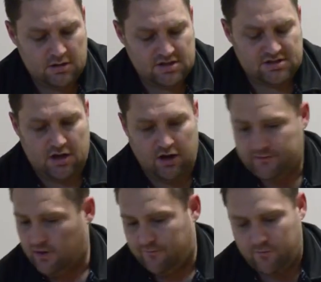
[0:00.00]
so
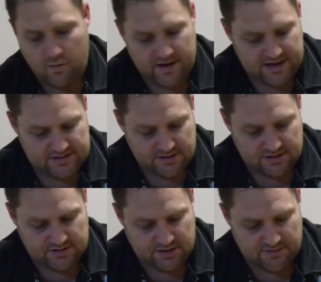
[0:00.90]
I've got 4 here, so I
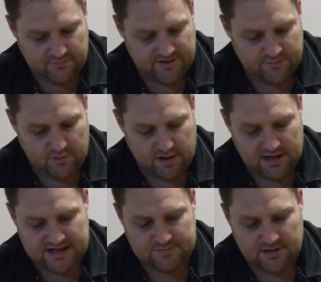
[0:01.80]
can show you, with your
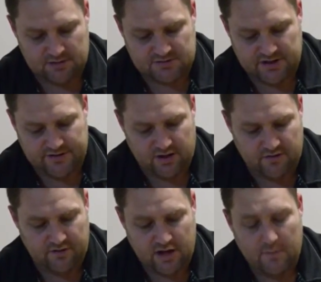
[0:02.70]
last one, I'll turn that
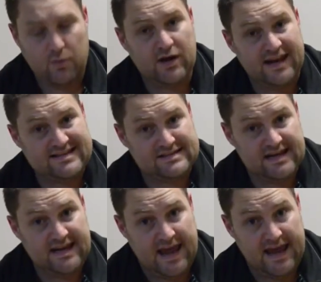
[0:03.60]
off, put it in
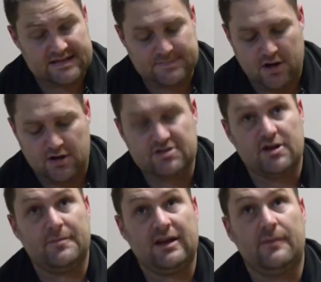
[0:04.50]
TX mode
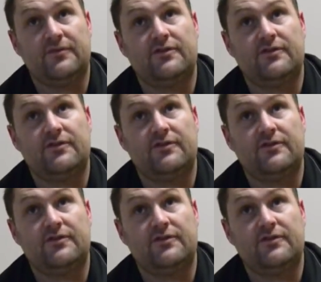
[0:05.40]
so it becomes the